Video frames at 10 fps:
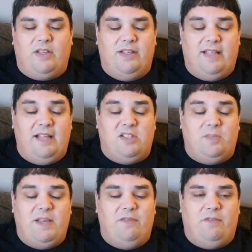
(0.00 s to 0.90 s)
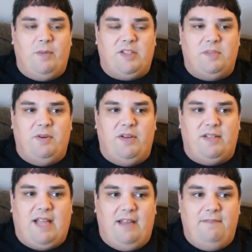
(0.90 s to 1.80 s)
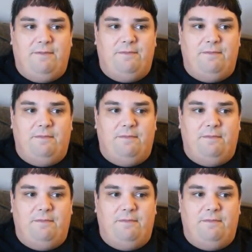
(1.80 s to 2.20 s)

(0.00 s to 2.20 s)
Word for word: again speaking from experience i've